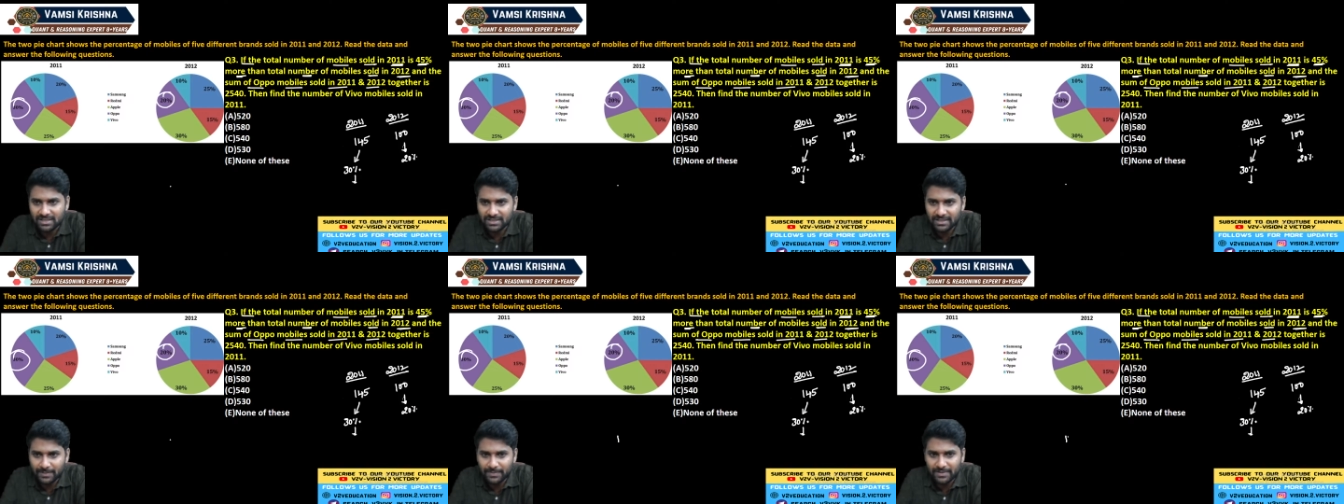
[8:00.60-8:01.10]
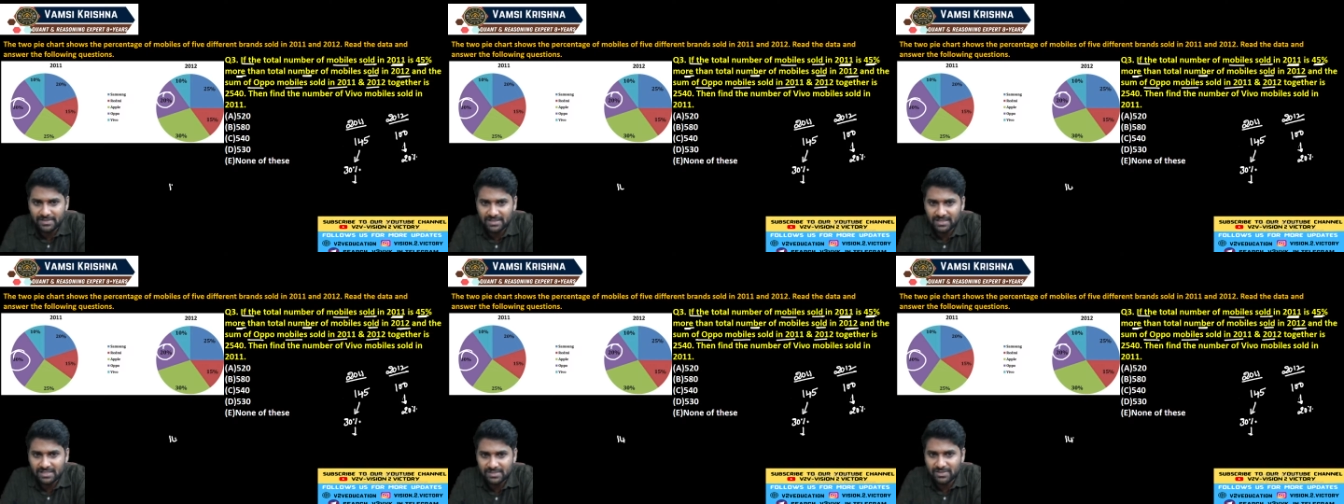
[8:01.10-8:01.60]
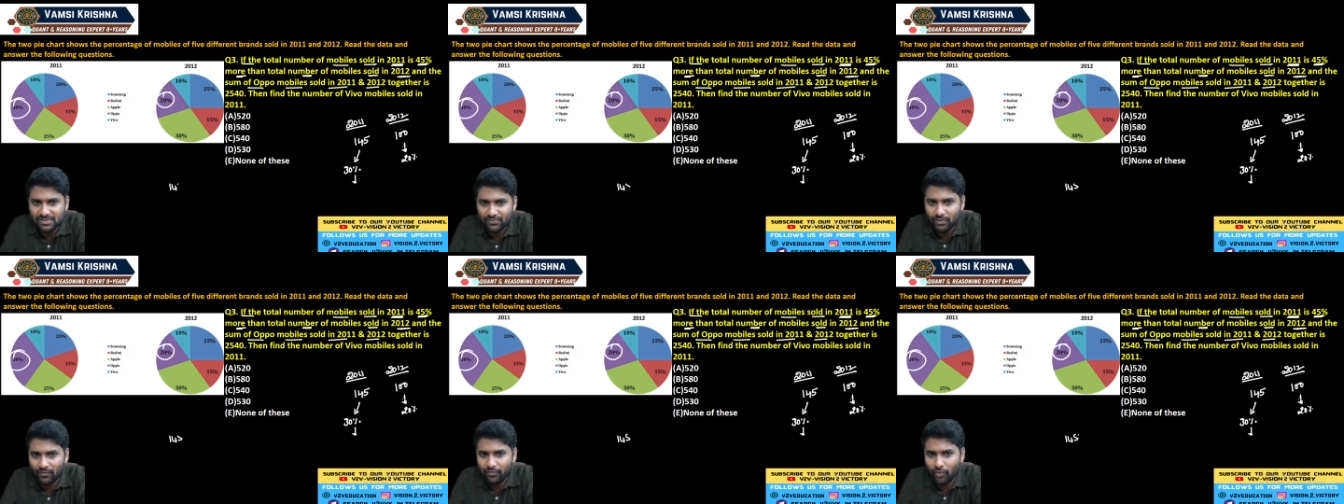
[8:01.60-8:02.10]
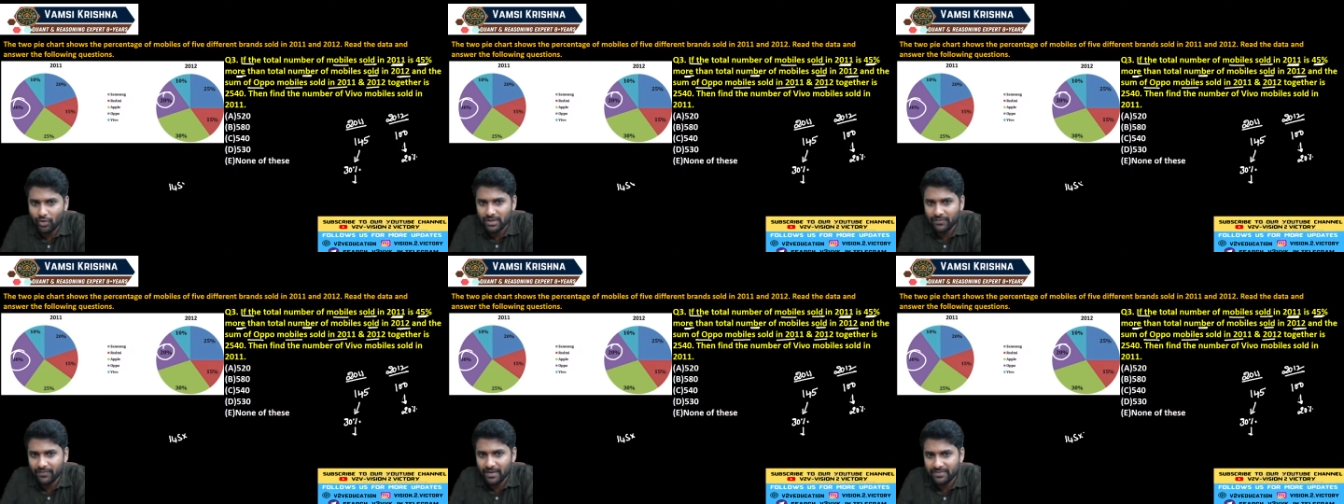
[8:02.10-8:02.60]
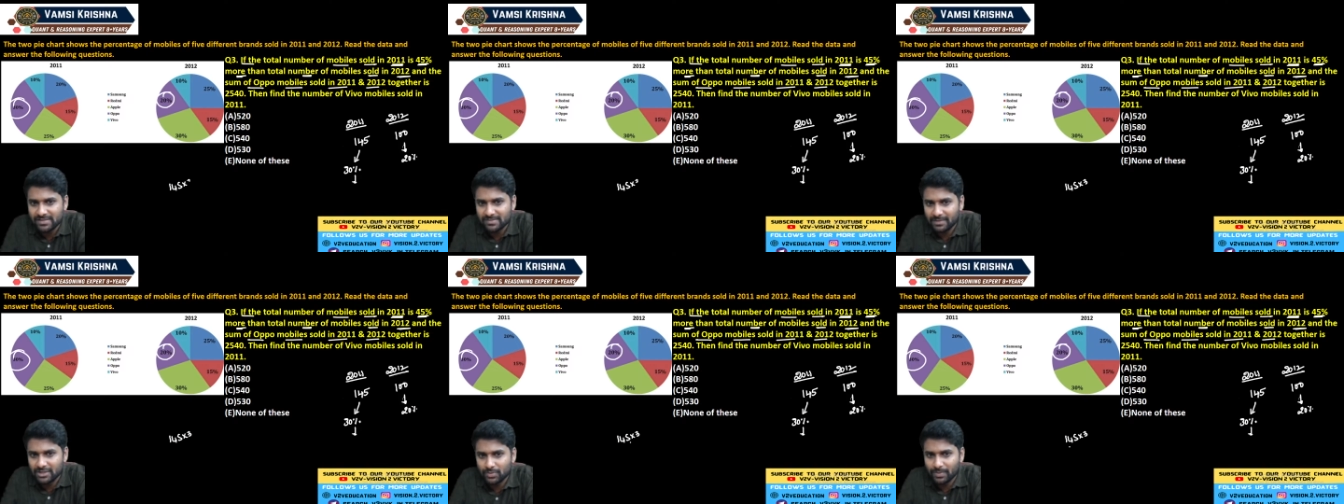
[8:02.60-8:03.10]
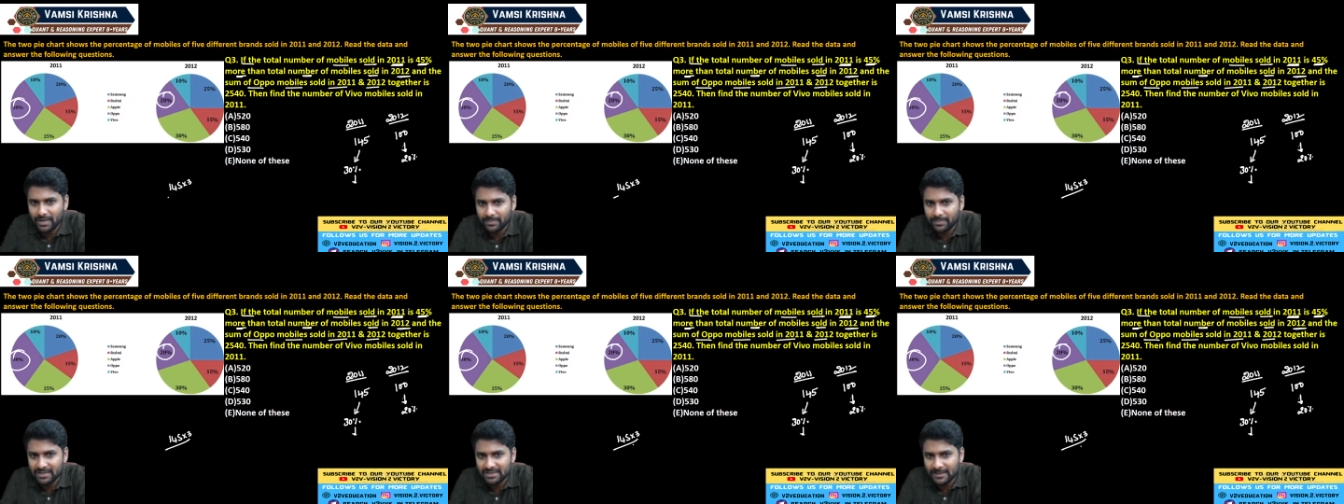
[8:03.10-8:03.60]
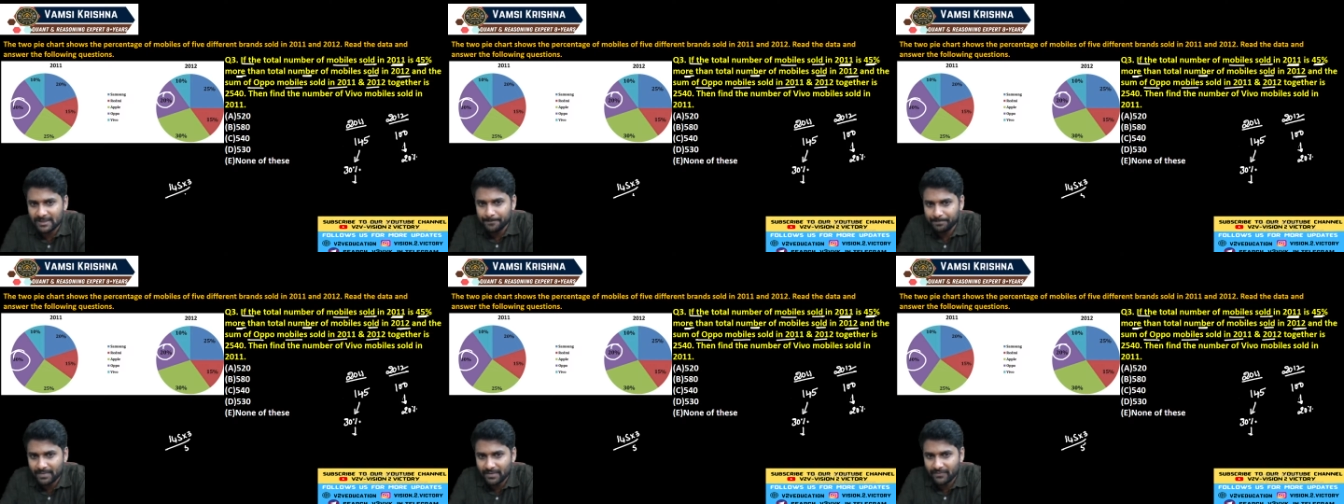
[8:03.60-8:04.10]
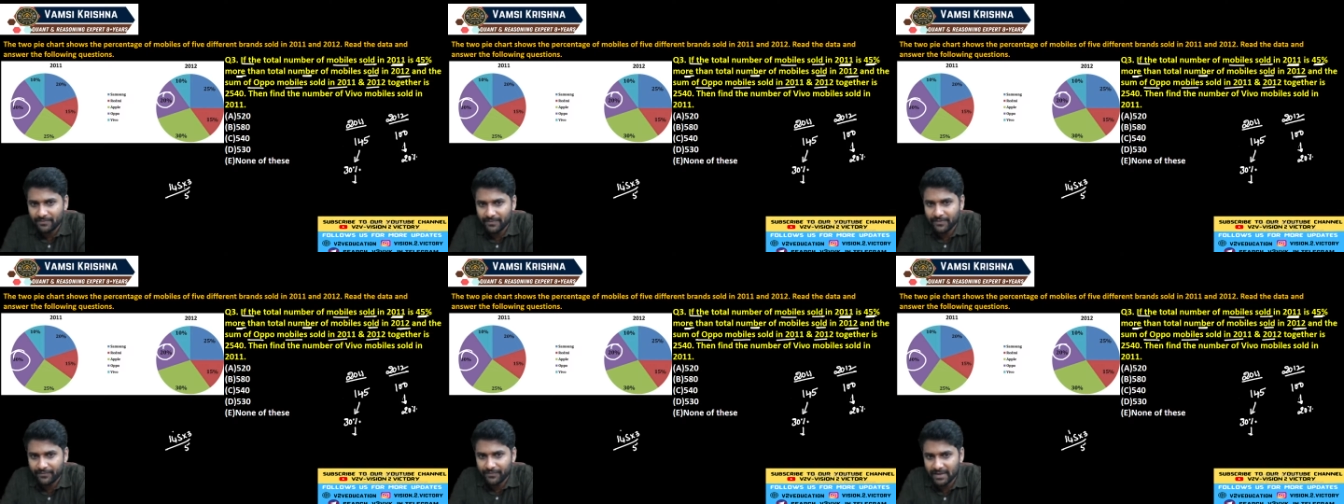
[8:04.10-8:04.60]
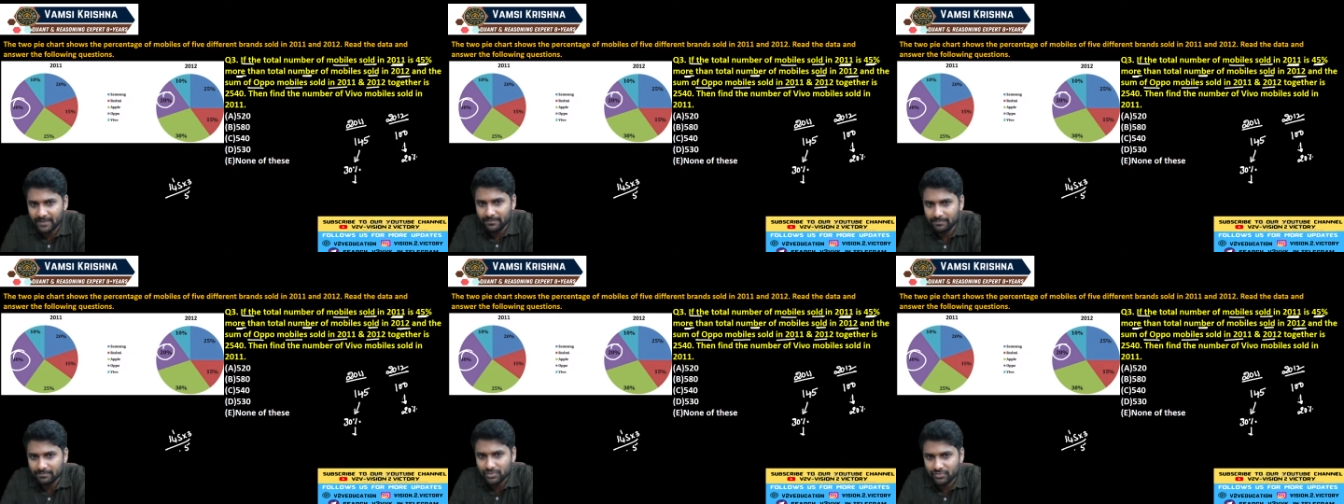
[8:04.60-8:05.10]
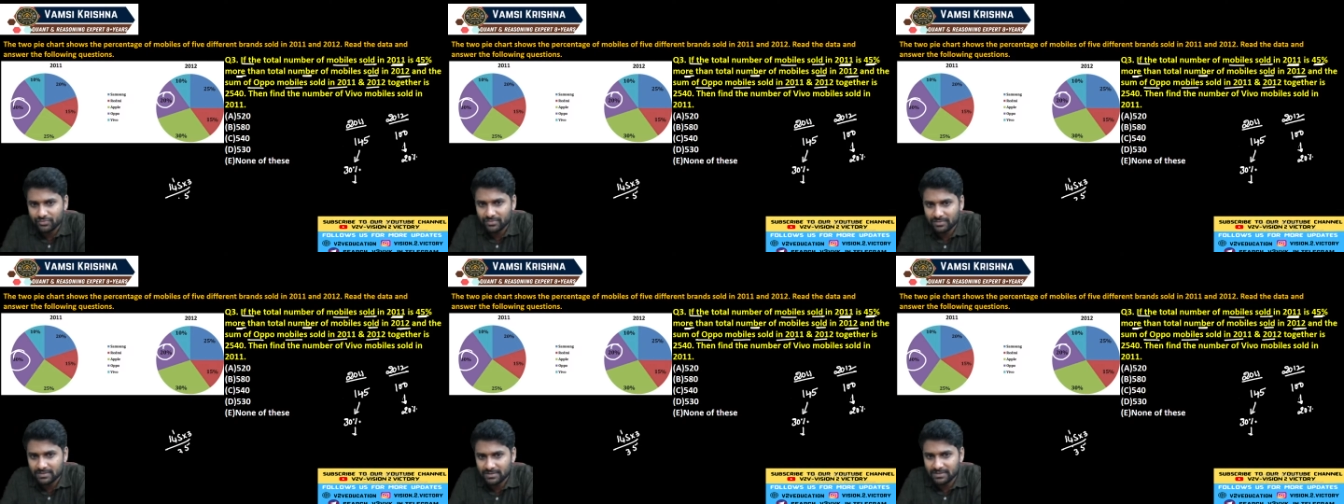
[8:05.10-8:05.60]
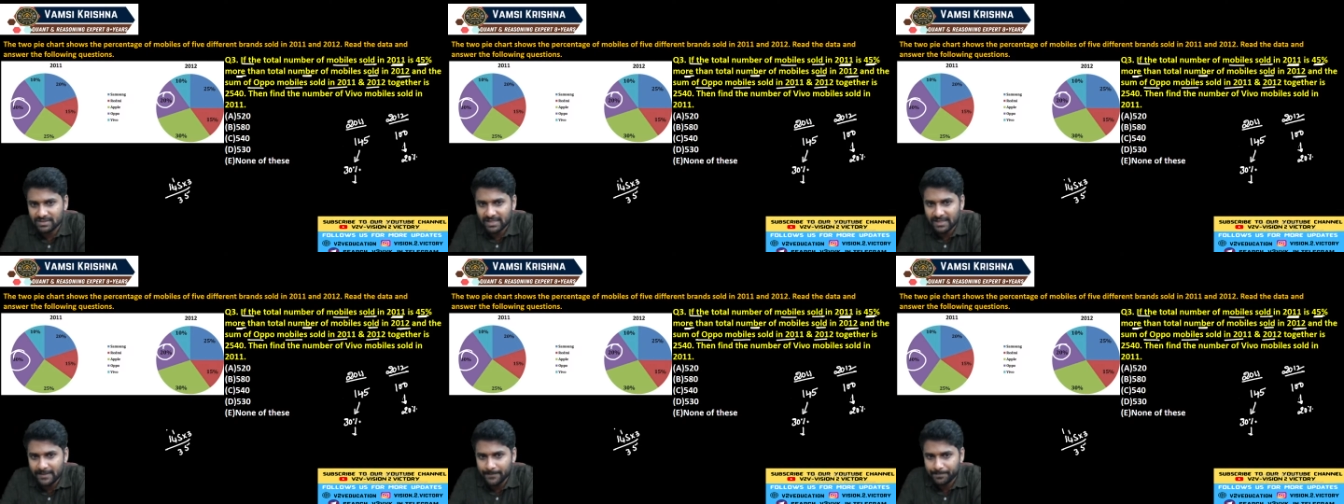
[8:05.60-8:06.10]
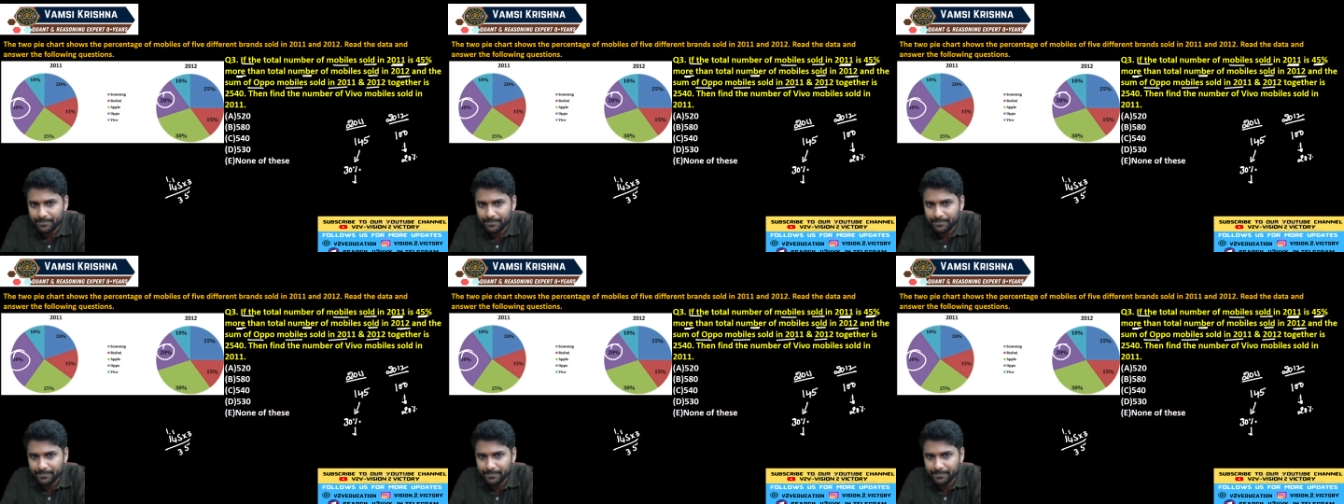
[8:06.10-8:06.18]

30 percentage means 145 is multiplied by 3, 15, 3.